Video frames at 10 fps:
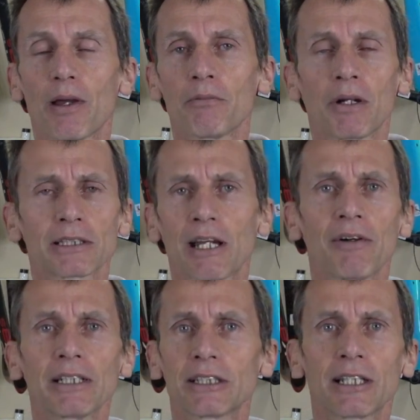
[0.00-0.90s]
when I say
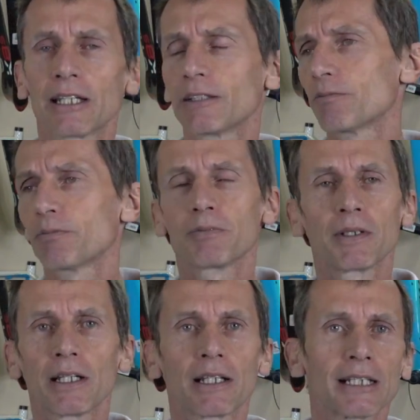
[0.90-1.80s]
recently,
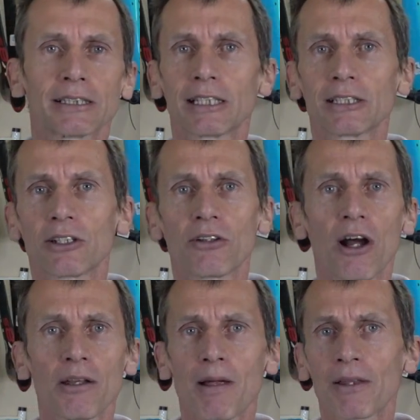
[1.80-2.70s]
last 6 to
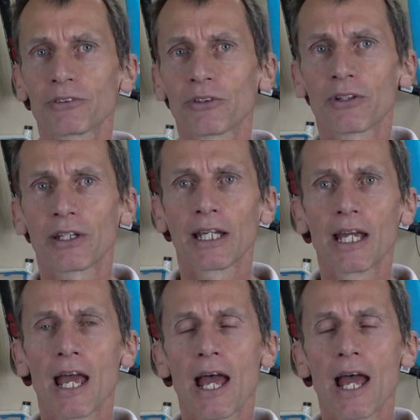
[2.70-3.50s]
9 months sort of thing,